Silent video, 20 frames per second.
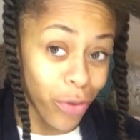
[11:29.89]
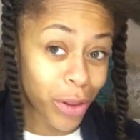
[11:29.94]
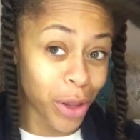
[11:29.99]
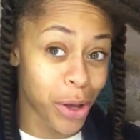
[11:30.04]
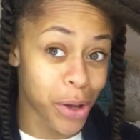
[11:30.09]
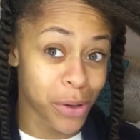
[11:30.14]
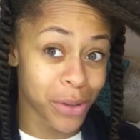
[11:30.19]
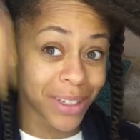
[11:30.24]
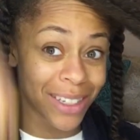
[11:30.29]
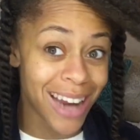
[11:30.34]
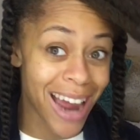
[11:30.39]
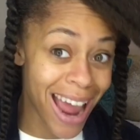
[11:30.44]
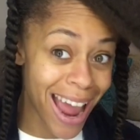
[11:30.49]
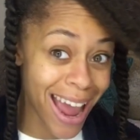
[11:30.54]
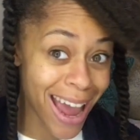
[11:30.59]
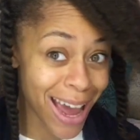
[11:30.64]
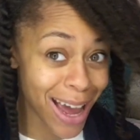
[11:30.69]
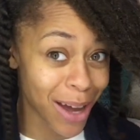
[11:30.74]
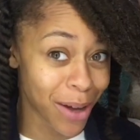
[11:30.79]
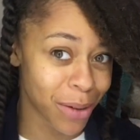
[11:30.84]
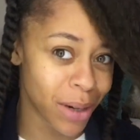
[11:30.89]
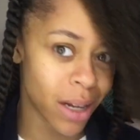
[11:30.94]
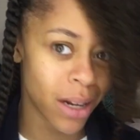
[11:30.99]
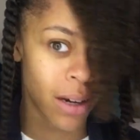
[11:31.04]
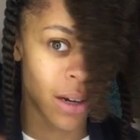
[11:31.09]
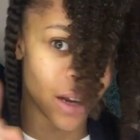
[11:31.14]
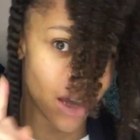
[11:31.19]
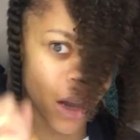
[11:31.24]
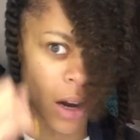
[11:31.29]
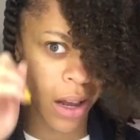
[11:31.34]
flows down,
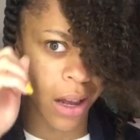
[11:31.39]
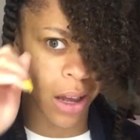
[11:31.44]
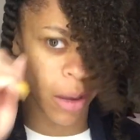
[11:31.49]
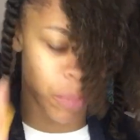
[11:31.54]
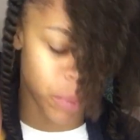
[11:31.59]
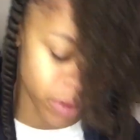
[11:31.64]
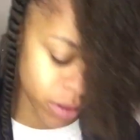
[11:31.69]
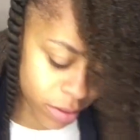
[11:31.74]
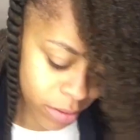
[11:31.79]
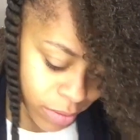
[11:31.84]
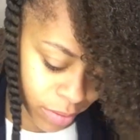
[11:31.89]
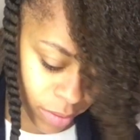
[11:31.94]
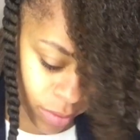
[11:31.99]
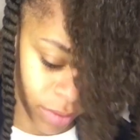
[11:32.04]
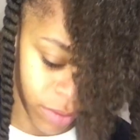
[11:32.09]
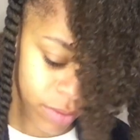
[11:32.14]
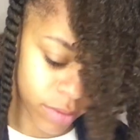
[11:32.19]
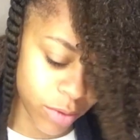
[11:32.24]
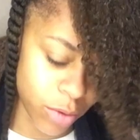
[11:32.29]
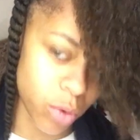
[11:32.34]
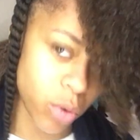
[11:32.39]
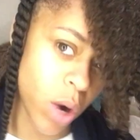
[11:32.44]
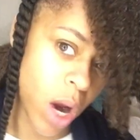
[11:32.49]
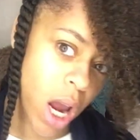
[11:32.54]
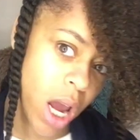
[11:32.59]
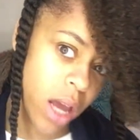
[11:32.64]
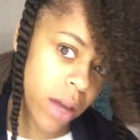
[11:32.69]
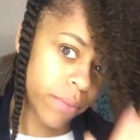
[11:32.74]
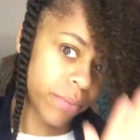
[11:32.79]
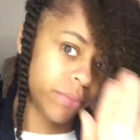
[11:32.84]
not up,
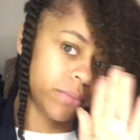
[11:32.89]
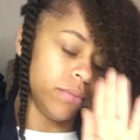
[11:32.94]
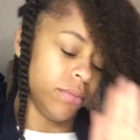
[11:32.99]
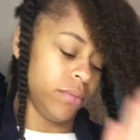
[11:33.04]
right?